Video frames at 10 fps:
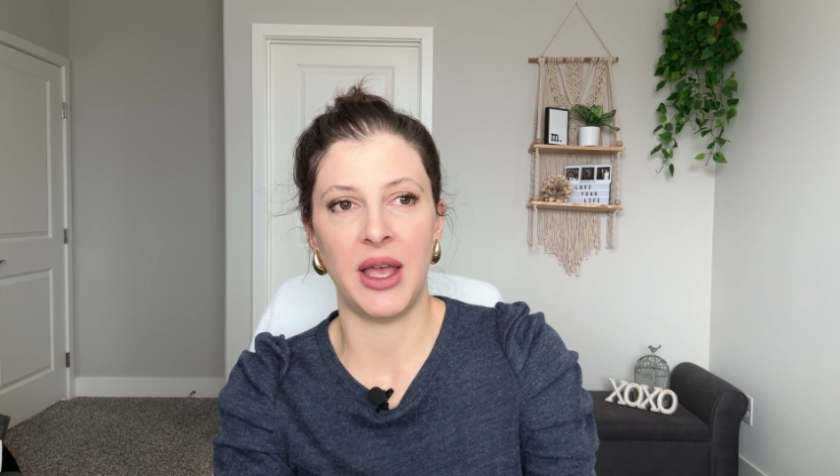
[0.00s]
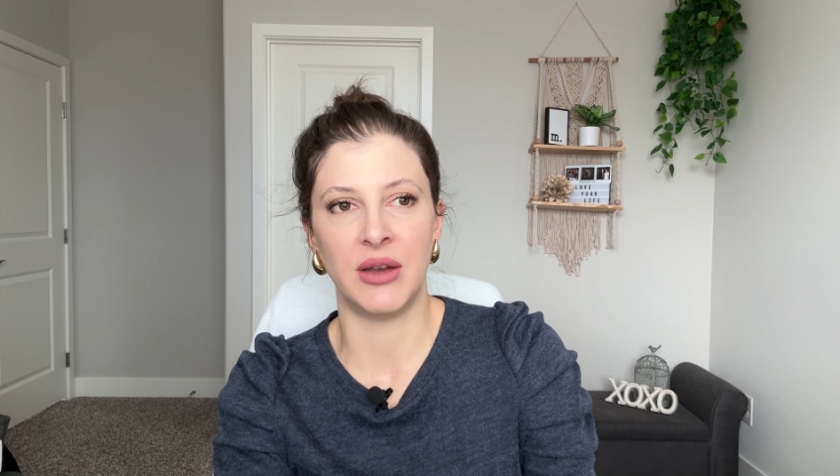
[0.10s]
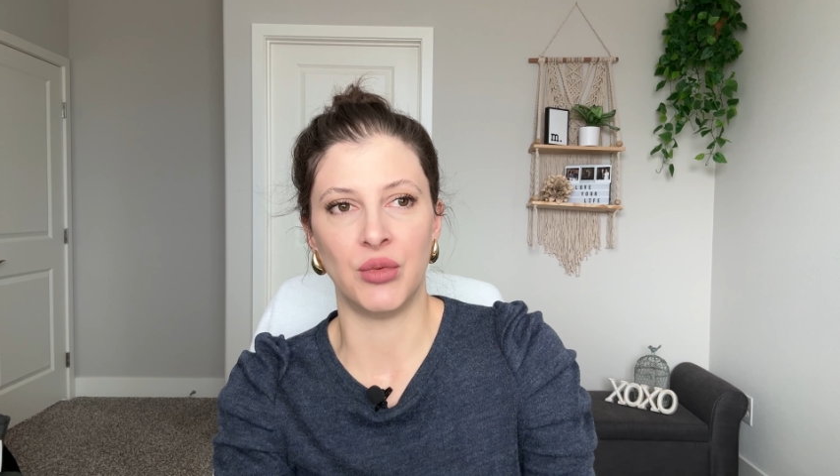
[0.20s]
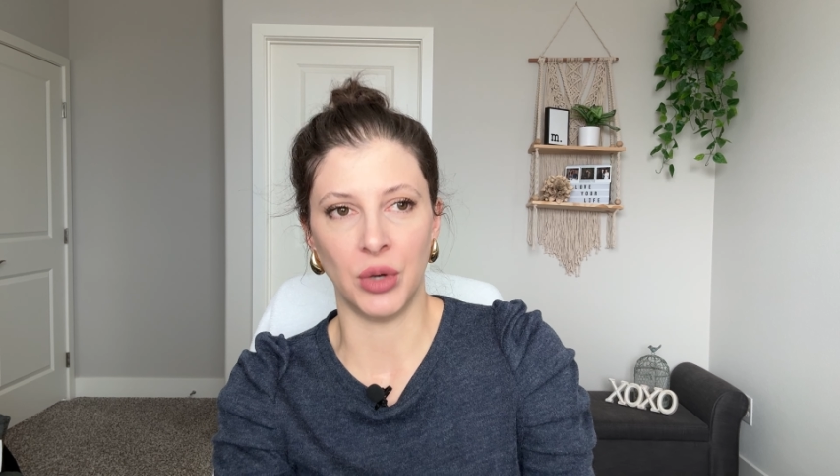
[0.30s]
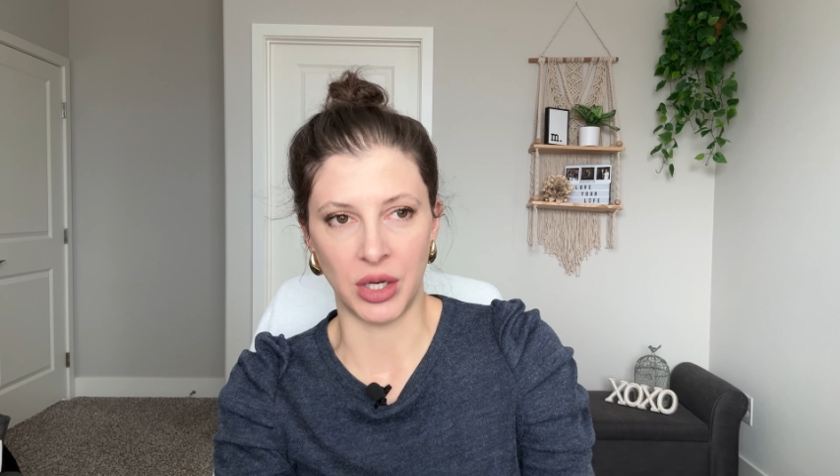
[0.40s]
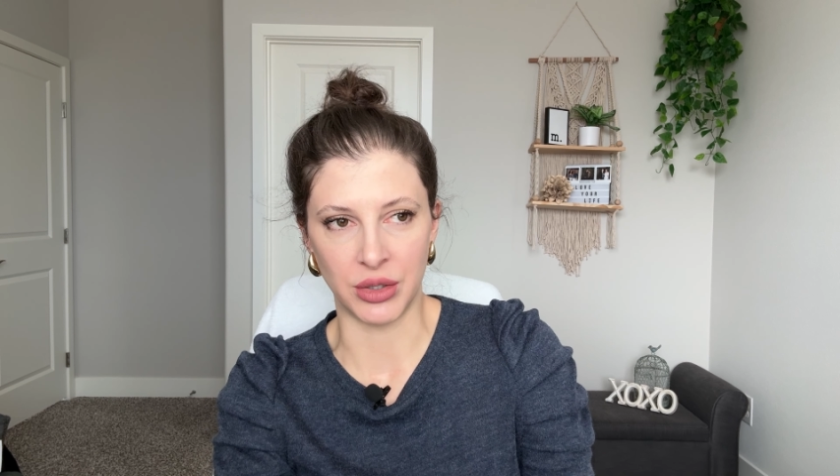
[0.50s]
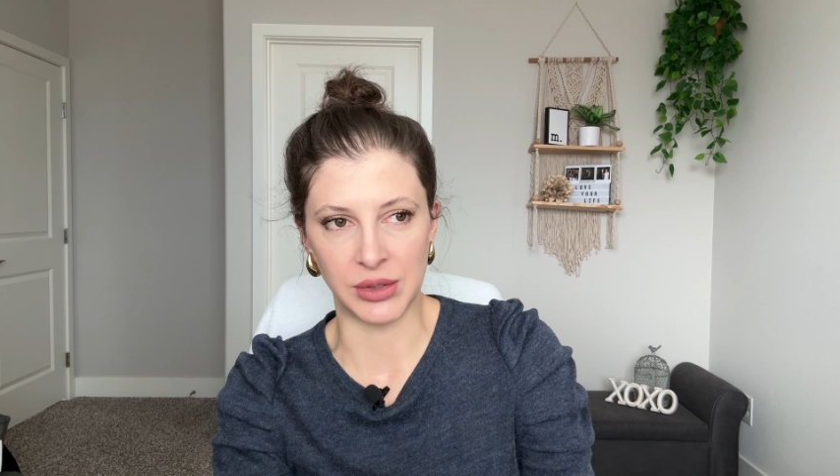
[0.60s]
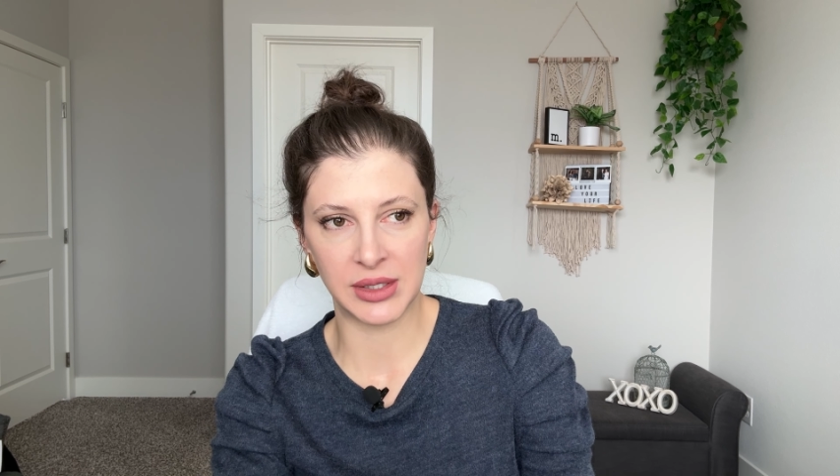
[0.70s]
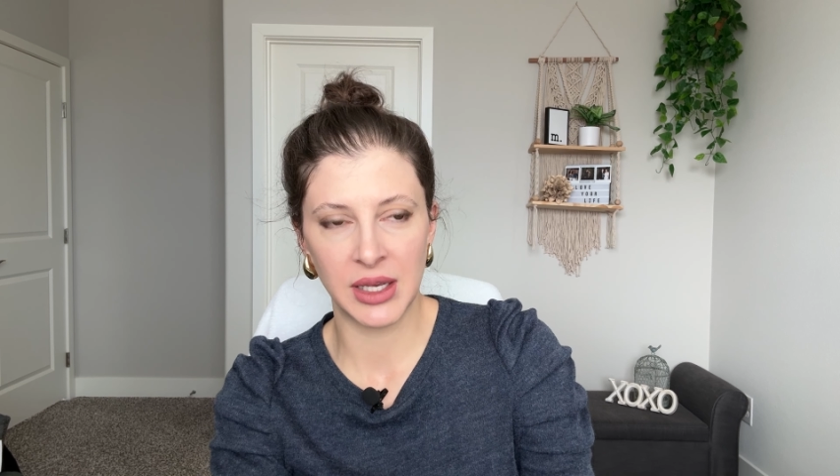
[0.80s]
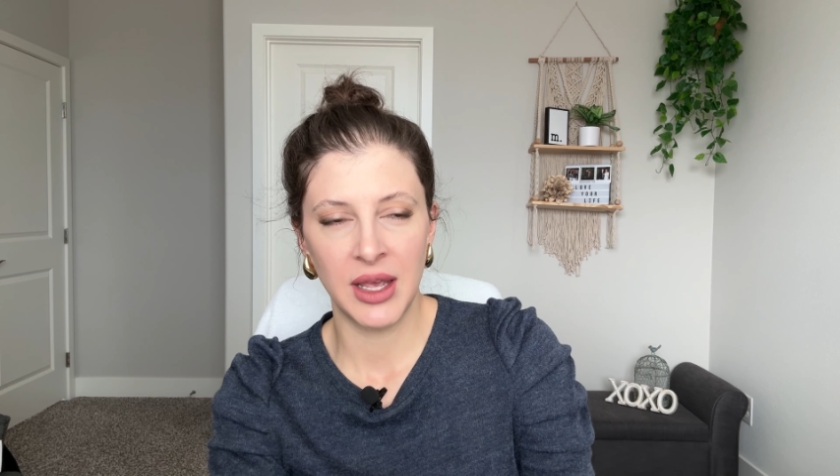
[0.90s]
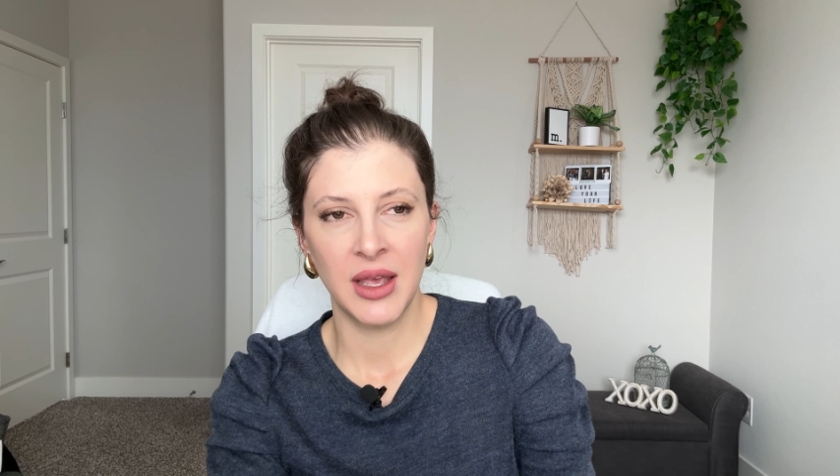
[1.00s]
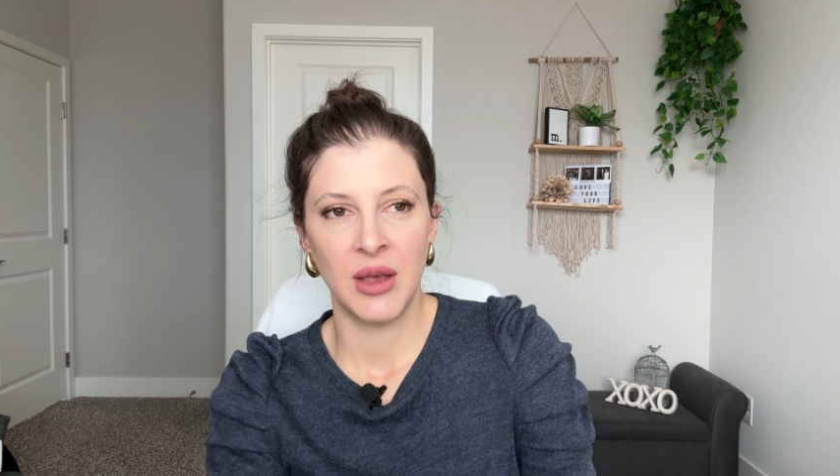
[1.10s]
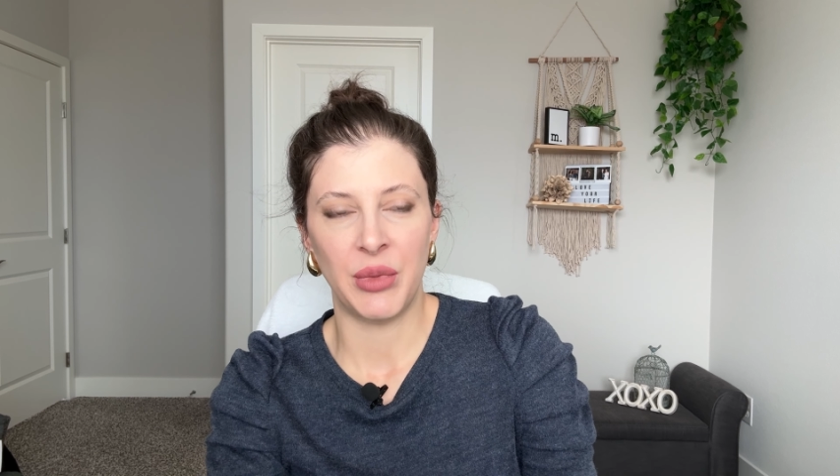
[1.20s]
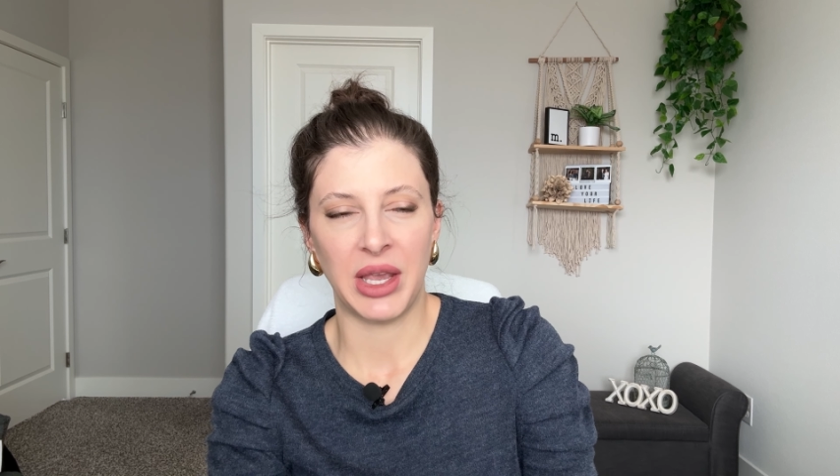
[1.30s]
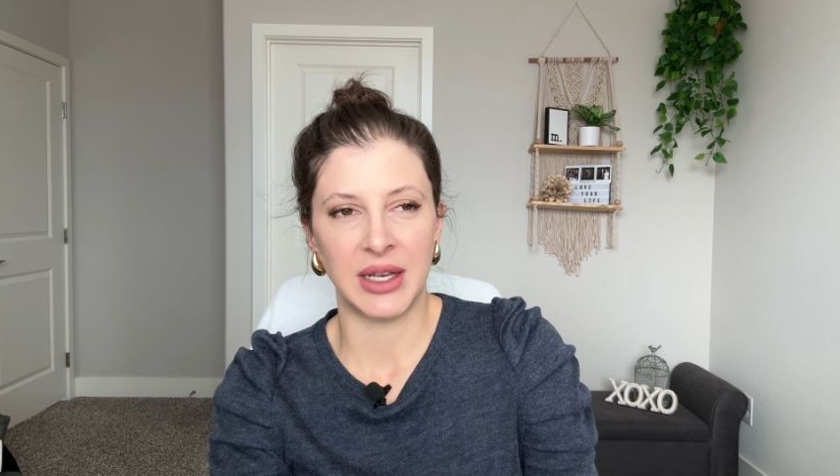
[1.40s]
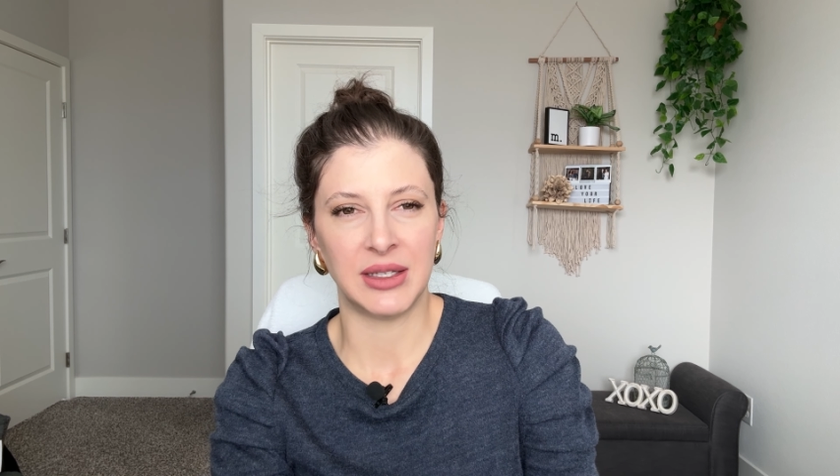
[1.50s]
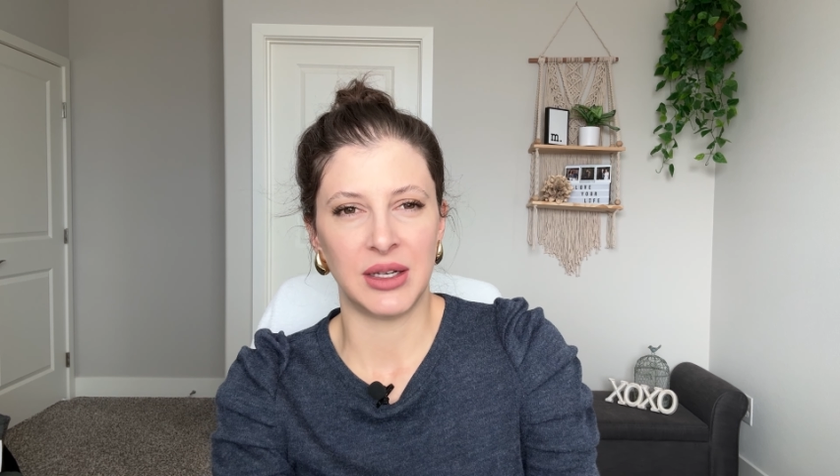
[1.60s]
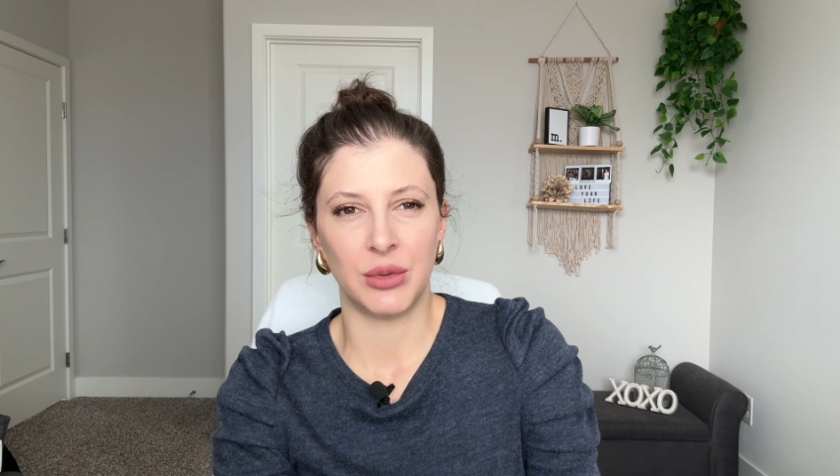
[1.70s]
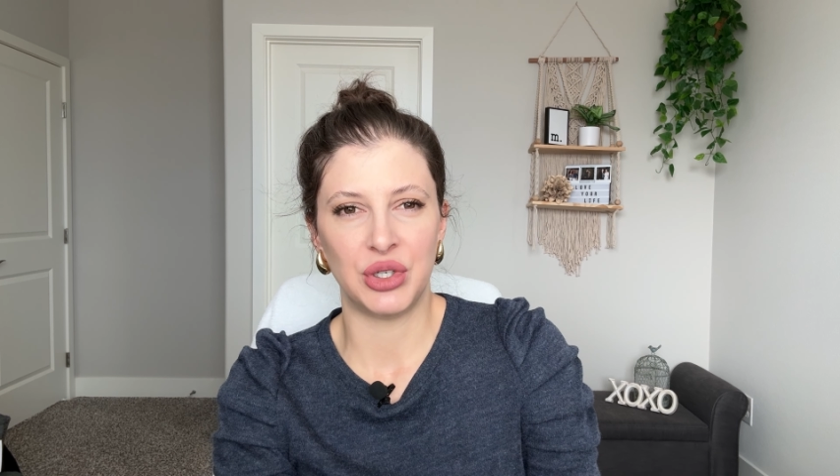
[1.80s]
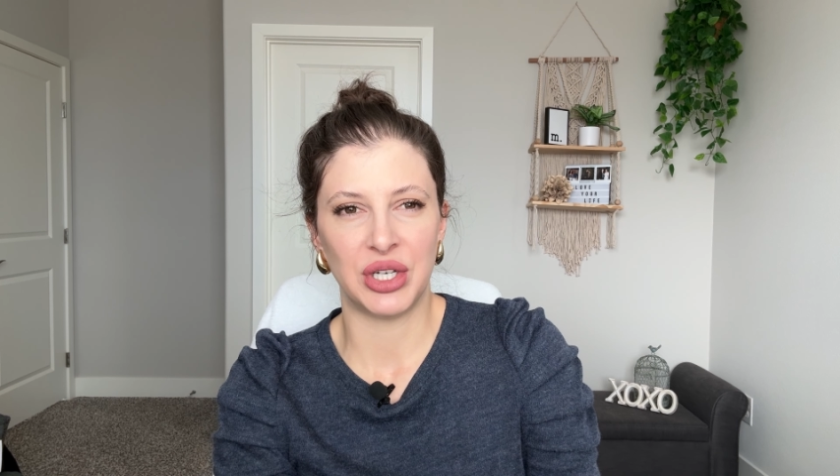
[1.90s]
and Rose because
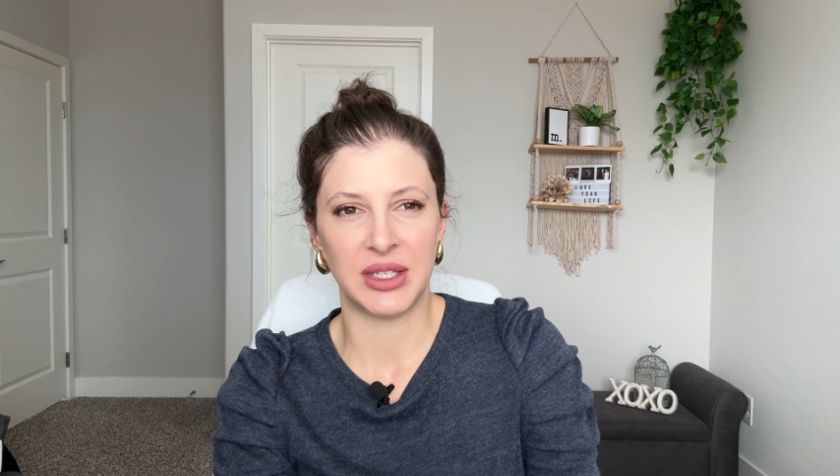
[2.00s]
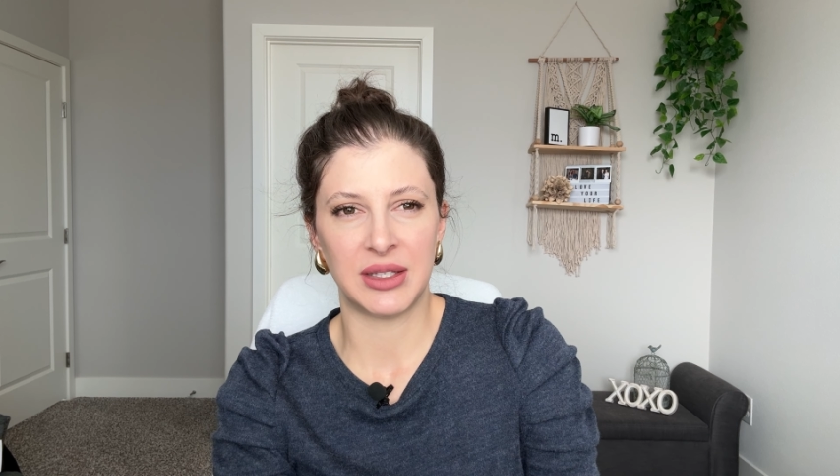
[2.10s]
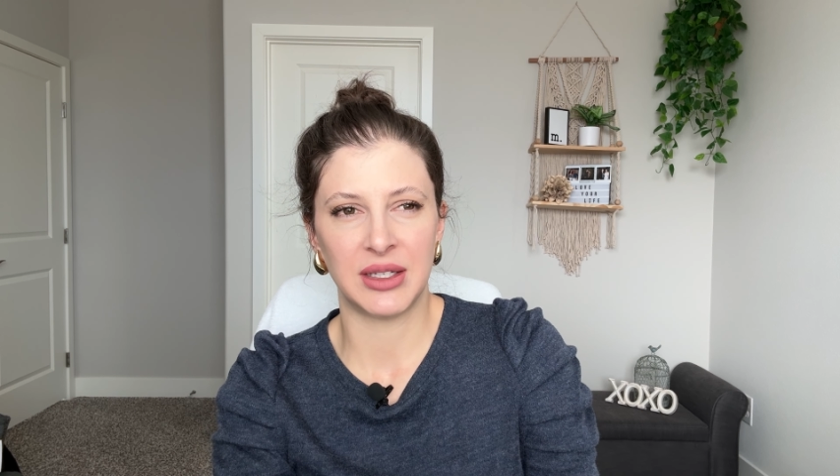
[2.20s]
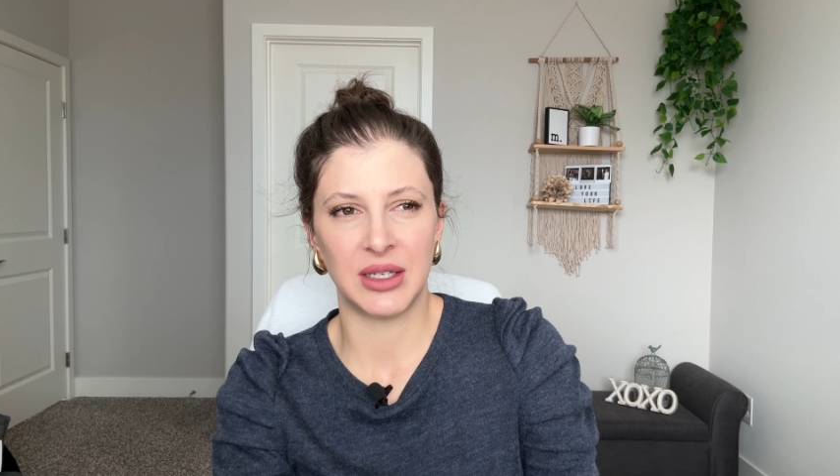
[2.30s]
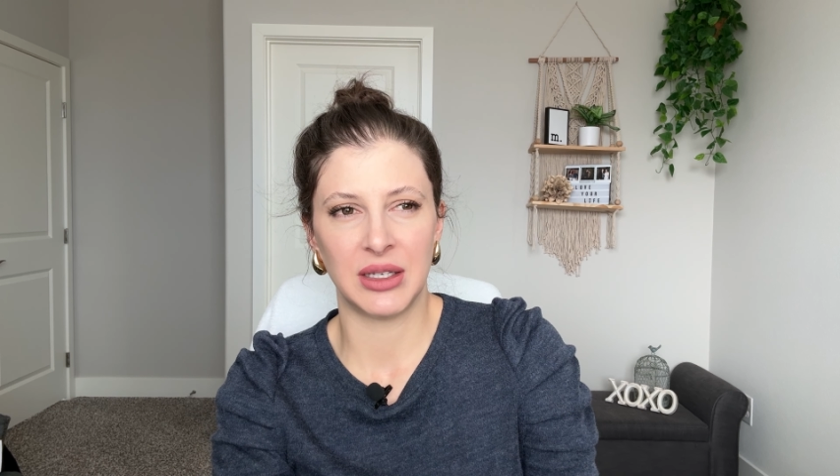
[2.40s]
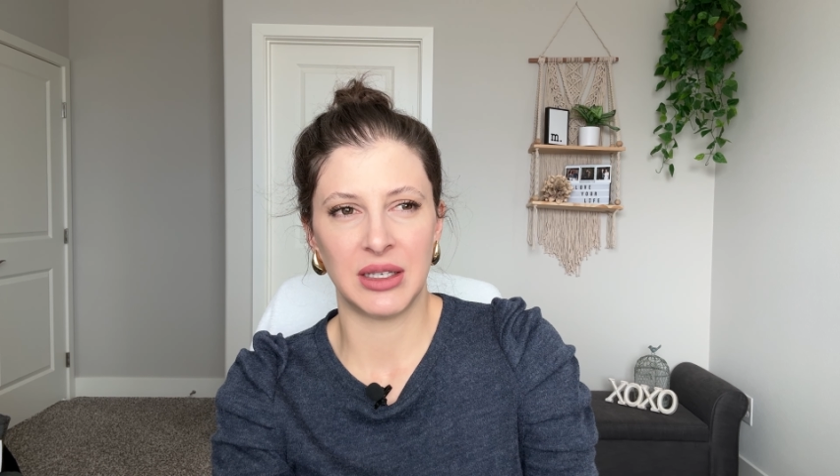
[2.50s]
there were just